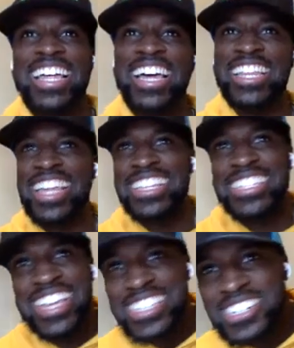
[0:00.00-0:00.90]

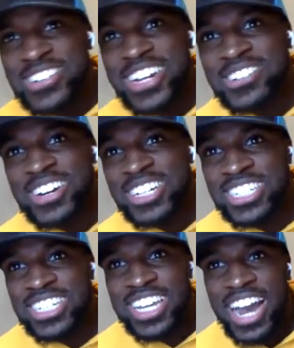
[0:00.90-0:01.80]
That's a great
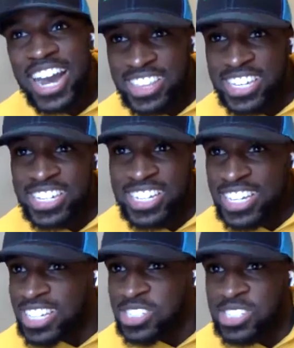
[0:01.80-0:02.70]
question. I think
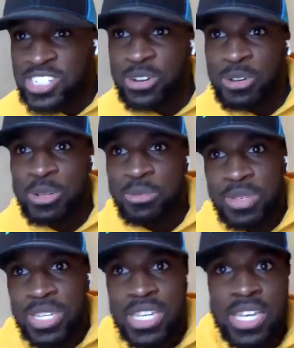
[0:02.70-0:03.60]
it's just going to
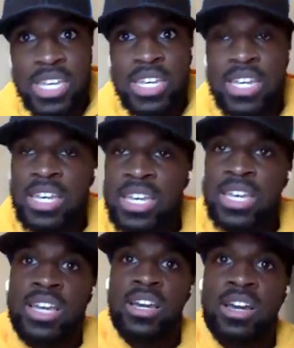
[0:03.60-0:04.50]
be
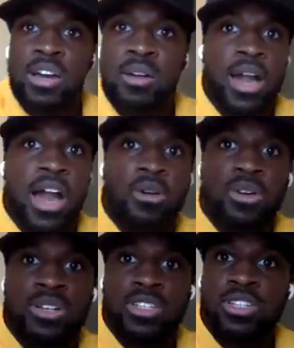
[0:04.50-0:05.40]
about
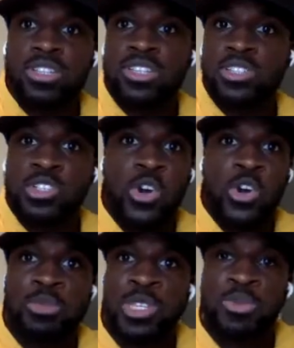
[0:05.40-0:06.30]
showing
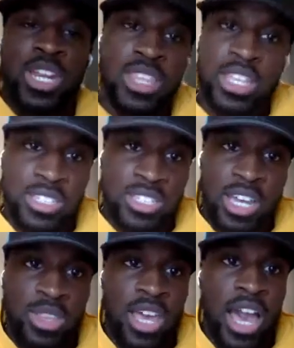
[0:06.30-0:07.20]
them as many things as
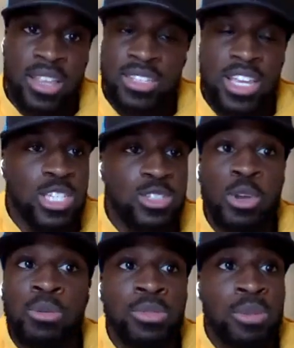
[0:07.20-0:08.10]
out there, as
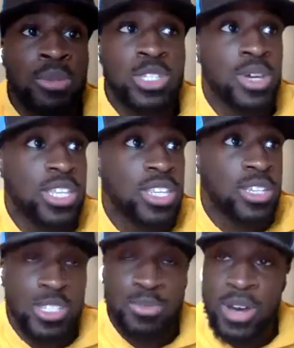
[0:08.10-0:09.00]
showing them as many
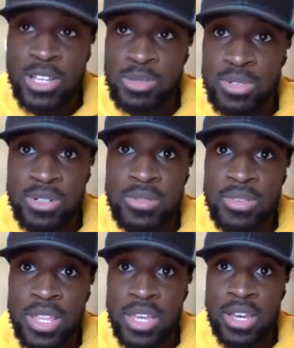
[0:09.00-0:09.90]
things as possible,
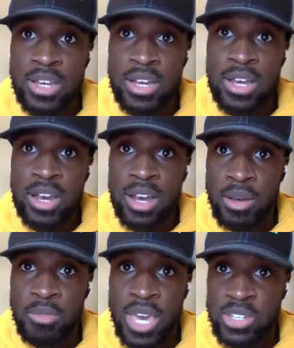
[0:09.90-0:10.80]

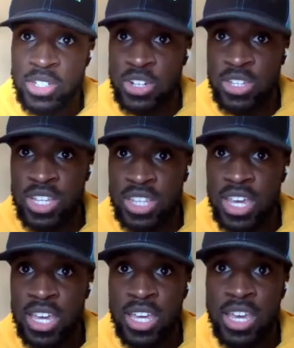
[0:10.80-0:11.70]
making sure that
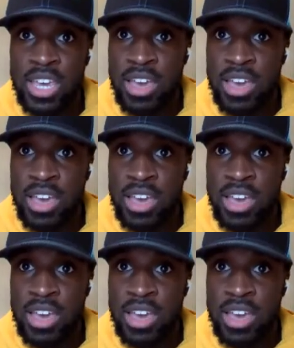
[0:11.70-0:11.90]
they